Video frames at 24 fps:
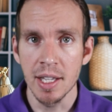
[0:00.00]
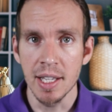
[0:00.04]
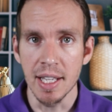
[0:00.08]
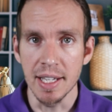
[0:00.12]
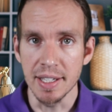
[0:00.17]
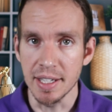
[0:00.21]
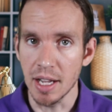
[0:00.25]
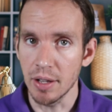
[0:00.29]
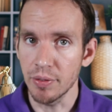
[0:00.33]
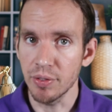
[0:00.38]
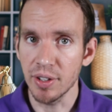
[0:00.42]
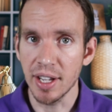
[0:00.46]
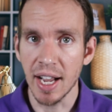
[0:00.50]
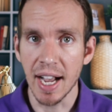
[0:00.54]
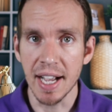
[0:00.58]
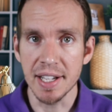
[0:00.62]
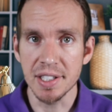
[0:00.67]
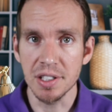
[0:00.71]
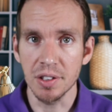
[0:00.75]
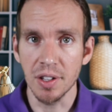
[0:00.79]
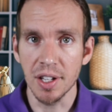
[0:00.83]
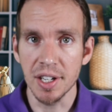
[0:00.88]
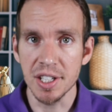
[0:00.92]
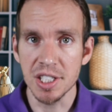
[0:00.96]
It definitely
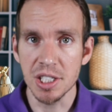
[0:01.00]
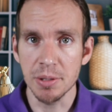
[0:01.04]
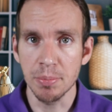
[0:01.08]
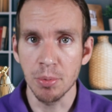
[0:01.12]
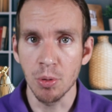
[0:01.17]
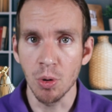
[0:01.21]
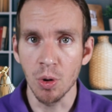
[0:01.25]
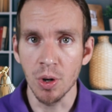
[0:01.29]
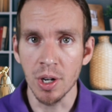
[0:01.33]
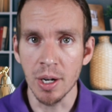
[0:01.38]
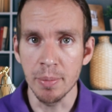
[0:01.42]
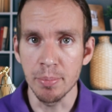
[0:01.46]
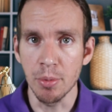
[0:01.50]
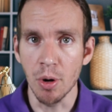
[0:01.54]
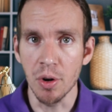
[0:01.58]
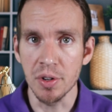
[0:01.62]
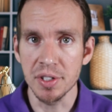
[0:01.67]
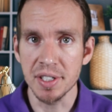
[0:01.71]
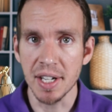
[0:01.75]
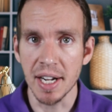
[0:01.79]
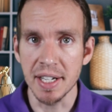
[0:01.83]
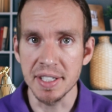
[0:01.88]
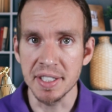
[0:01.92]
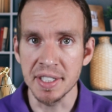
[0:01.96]
has a lot of support on
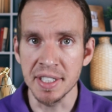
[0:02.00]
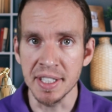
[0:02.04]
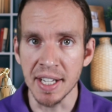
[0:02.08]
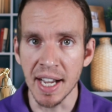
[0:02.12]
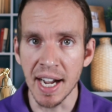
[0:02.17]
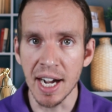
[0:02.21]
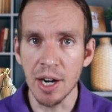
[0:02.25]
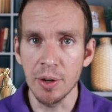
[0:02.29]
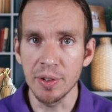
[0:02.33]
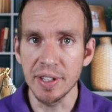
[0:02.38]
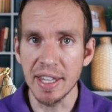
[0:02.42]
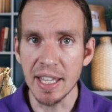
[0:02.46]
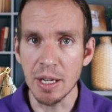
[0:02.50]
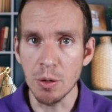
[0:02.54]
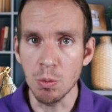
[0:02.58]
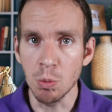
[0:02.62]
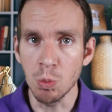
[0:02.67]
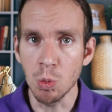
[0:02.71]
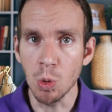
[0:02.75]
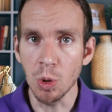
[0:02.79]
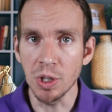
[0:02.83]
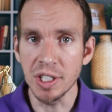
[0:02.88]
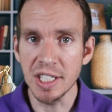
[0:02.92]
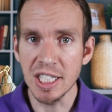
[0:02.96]
both sides of the aisle, and they
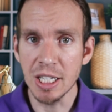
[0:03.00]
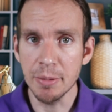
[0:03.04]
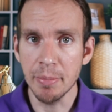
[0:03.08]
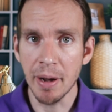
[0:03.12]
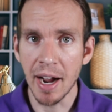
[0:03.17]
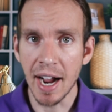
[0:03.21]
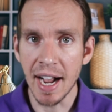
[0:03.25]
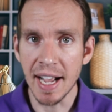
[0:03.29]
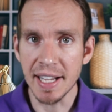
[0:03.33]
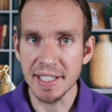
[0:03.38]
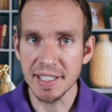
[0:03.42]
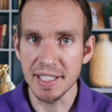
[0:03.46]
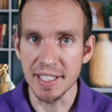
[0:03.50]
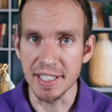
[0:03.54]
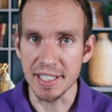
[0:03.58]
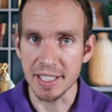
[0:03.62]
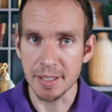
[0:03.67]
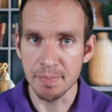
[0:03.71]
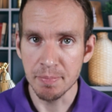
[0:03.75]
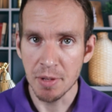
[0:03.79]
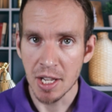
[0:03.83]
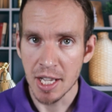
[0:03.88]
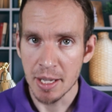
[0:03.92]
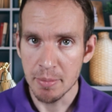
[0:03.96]
will need to pass
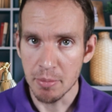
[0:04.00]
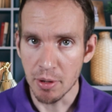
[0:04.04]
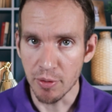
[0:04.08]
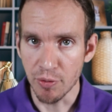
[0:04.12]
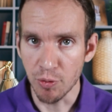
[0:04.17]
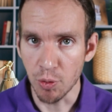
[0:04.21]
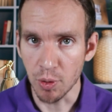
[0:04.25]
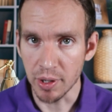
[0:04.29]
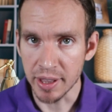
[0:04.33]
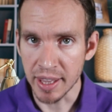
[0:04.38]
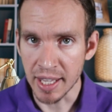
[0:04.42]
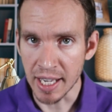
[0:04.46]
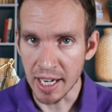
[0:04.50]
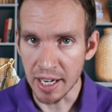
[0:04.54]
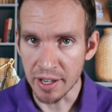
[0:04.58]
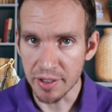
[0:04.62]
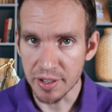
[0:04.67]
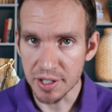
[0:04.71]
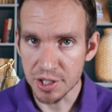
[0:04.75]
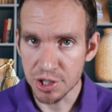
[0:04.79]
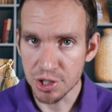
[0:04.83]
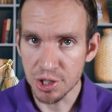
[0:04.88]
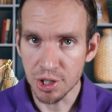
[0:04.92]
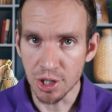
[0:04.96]
this before the end of
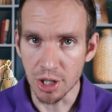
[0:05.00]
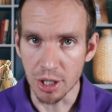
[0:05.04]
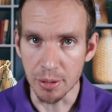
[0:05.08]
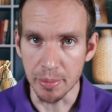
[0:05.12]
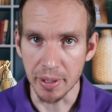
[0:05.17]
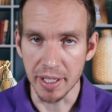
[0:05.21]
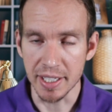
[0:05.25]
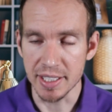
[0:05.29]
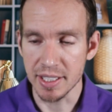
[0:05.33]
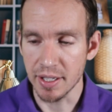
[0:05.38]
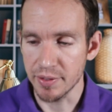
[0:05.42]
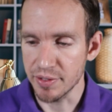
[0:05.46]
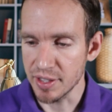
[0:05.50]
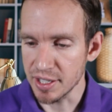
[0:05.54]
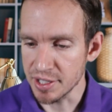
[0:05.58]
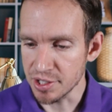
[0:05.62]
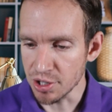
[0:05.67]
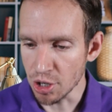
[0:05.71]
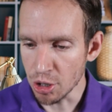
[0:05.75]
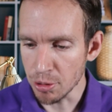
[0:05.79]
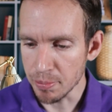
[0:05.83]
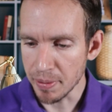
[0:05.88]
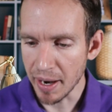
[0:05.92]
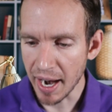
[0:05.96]
this year, because if they
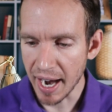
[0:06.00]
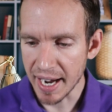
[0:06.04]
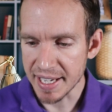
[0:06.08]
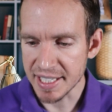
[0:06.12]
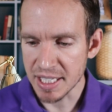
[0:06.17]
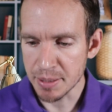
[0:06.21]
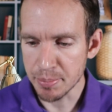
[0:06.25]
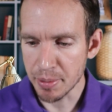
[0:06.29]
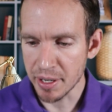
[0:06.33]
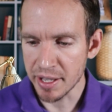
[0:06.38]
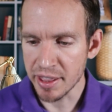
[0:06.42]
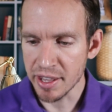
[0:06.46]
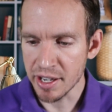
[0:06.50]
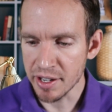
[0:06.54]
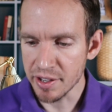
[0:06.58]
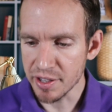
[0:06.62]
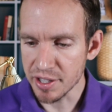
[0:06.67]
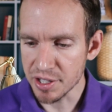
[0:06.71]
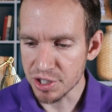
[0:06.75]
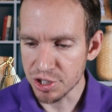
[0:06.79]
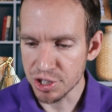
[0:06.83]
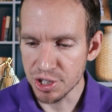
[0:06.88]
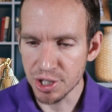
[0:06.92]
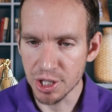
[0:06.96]
don't pass it by the end of
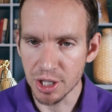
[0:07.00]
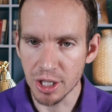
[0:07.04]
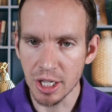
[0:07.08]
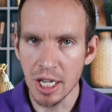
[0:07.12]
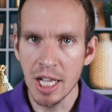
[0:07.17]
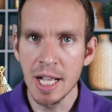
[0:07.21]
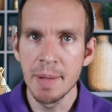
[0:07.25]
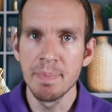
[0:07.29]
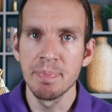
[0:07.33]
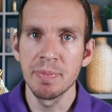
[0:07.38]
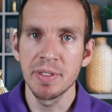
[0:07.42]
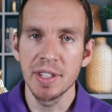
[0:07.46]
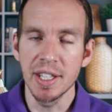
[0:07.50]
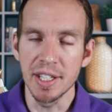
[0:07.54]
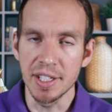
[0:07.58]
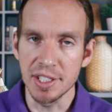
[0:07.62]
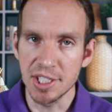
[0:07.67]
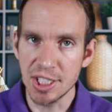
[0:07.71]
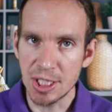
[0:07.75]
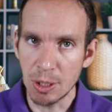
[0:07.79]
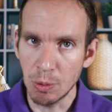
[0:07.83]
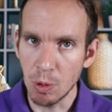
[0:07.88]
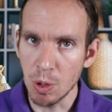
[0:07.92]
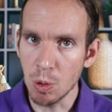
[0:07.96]
this year, then
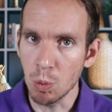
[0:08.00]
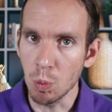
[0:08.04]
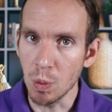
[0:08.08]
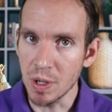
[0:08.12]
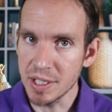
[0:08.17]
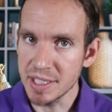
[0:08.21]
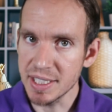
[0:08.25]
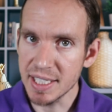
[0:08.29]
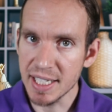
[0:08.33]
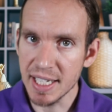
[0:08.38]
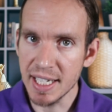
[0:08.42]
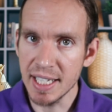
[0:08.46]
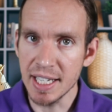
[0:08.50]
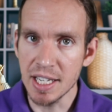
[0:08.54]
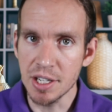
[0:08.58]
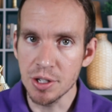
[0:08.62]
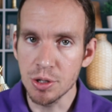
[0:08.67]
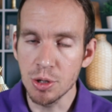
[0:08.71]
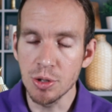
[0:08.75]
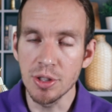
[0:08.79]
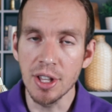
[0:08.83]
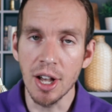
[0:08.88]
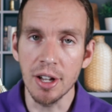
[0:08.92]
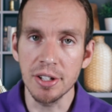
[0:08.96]
someone once again in
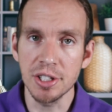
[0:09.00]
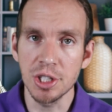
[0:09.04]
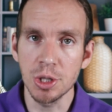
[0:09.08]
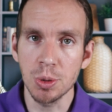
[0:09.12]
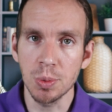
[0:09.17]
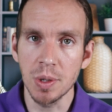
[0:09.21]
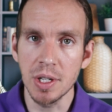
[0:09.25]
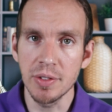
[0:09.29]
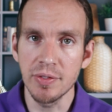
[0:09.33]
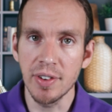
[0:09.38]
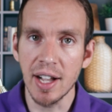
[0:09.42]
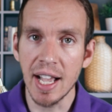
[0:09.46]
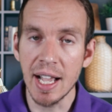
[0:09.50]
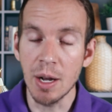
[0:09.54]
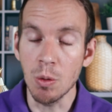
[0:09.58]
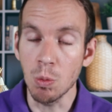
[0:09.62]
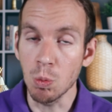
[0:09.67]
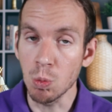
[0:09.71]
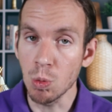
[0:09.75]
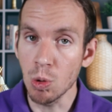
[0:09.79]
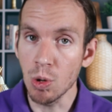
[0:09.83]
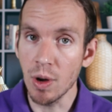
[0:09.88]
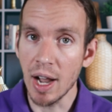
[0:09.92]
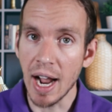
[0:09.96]
2025
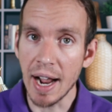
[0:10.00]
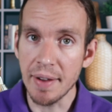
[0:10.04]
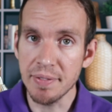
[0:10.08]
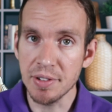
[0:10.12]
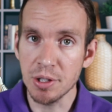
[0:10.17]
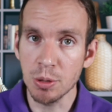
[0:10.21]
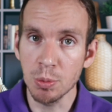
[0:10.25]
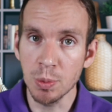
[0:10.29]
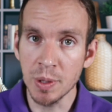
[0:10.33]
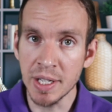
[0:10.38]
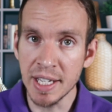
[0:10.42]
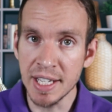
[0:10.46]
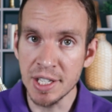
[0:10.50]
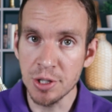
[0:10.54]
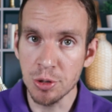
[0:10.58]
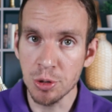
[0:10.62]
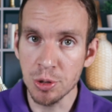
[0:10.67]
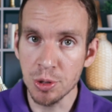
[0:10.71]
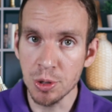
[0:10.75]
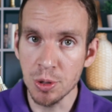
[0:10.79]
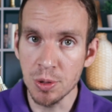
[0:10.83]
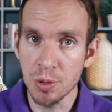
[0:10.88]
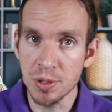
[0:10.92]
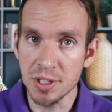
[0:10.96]
will have to
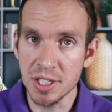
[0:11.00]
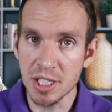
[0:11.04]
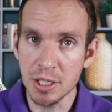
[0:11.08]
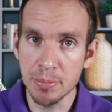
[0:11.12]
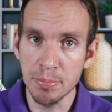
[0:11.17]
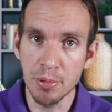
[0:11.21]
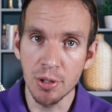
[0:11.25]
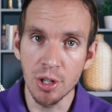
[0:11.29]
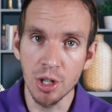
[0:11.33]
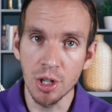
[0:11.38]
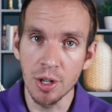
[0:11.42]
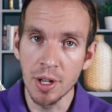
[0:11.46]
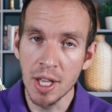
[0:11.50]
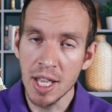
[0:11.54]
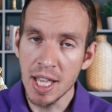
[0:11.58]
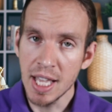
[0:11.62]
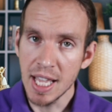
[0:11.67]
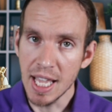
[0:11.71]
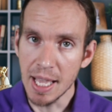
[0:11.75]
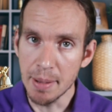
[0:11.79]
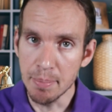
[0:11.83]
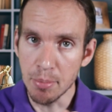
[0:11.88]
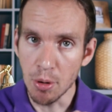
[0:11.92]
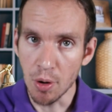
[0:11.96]
reintroduce this bill
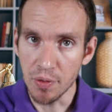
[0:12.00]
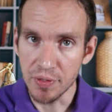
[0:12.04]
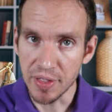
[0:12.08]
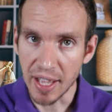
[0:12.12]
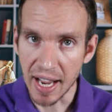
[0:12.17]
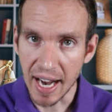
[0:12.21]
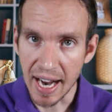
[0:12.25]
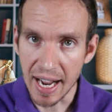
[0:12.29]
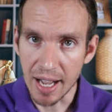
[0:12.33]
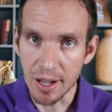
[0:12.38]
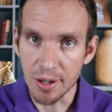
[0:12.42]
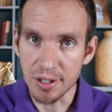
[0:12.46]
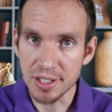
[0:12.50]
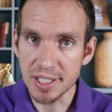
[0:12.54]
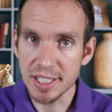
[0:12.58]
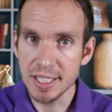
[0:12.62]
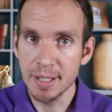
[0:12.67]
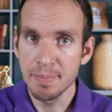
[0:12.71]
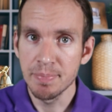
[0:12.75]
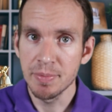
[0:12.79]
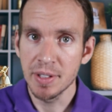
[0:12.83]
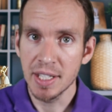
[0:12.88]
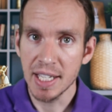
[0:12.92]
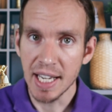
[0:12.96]
in both the House
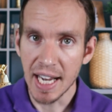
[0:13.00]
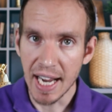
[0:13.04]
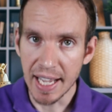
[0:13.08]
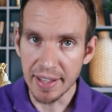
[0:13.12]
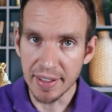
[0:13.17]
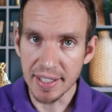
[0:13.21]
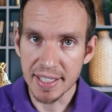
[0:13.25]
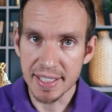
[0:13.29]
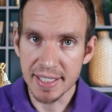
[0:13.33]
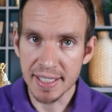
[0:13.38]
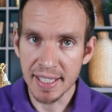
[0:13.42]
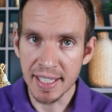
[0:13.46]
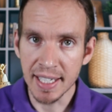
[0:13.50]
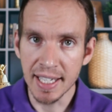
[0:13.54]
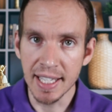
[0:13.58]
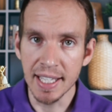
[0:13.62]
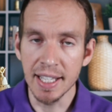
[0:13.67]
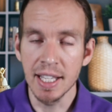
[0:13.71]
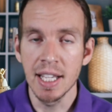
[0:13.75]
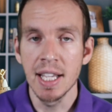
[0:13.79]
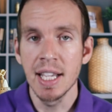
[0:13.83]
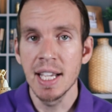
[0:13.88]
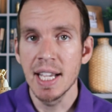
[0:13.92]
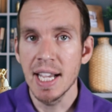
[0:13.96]
and the
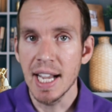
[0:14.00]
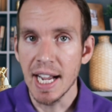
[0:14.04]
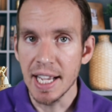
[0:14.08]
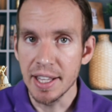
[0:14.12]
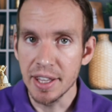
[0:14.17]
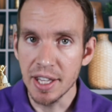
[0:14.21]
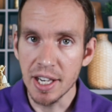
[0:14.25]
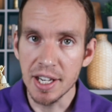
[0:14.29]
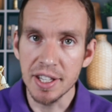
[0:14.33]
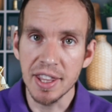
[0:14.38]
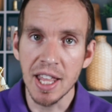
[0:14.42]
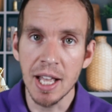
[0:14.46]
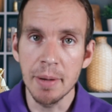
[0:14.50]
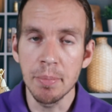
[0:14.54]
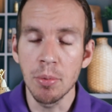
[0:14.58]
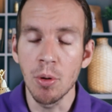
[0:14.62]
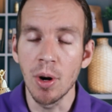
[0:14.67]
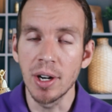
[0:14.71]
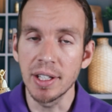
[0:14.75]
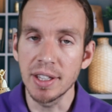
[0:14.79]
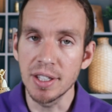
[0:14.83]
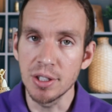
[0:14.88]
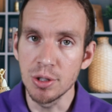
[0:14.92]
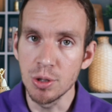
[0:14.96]
Senate, and then at that
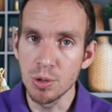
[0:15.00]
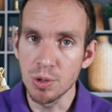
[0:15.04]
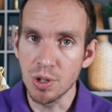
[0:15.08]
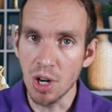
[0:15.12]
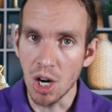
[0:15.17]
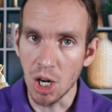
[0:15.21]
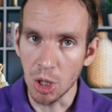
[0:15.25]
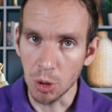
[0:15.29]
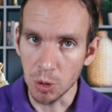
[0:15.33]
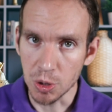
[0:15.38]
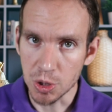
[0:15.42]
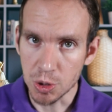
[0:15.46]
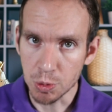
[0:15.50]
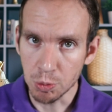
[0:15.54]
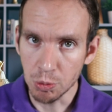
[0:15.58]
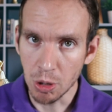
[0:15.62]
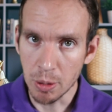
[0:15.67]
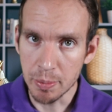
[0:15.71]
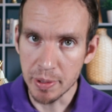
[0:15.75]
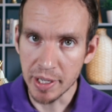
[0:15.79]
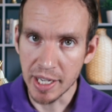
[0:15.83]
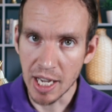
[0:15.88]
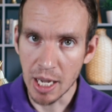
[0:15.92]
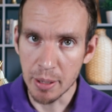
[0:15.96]
point, the new Congress
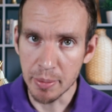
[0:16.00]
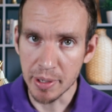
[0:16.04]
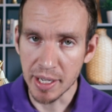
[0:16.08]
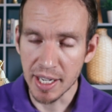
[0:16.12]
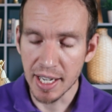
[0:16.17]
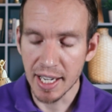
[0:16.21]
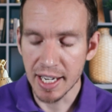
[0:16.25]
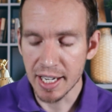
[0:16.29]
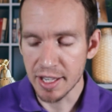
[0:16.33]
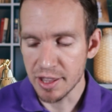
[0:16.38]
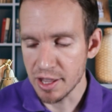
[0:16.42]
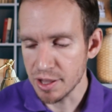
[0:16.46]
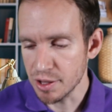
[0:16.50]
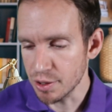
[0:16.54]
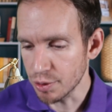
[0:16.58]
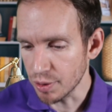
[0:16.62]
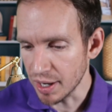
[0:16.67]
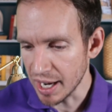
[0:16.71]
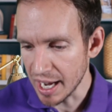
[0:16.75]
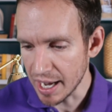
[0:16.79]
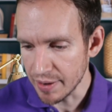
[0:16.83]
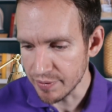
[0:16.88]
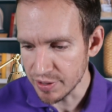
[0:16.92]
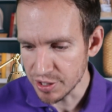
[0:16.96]
will be coming in, and then they'll
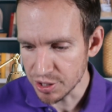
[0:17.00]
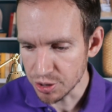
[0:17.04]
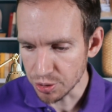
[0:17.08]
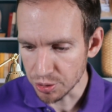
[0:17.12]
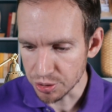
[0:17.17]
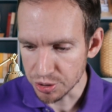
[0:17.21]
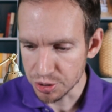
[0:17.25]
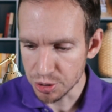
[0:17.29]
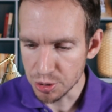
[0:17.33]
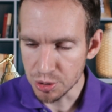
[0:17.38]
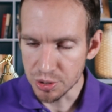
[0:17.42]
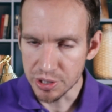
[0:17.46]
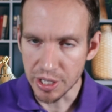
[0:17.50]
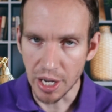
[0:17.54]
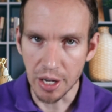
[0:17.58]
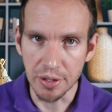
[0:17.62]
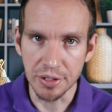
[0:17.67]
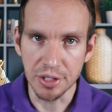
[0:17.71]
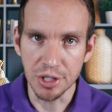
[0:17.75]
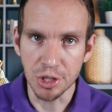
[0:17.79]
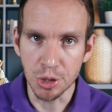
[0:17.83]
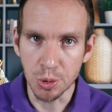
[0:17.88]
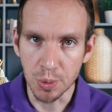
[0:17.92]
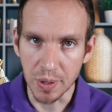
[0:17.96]
have until
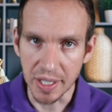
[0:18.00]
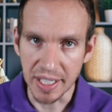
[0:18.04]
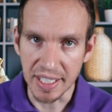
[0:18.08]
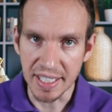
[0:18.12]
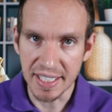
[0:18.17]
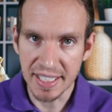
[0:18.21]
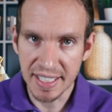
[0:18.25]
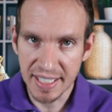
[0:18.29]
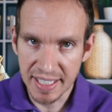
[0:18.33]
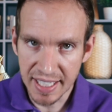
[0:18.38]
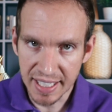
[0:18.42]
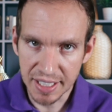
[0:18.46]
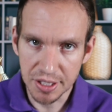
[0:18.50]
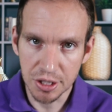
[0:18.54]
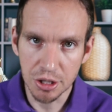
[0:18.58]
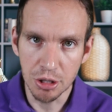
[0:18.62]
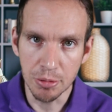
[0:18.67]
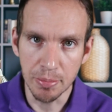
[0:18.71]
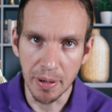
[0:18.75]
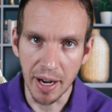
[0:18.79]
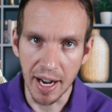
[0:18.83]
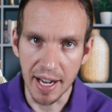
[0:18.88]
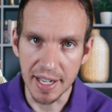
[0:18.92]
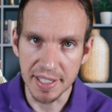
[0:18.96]
2026 to
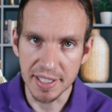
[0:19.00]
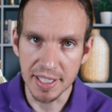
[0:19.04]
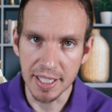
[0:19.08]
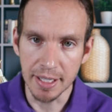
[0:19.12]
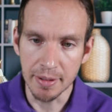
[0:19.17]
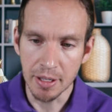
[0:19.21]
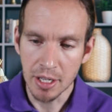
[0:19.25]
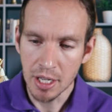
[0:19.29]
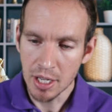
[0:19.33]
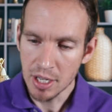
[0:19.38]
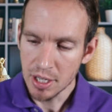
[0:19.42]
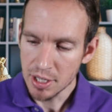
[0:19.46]
pass it.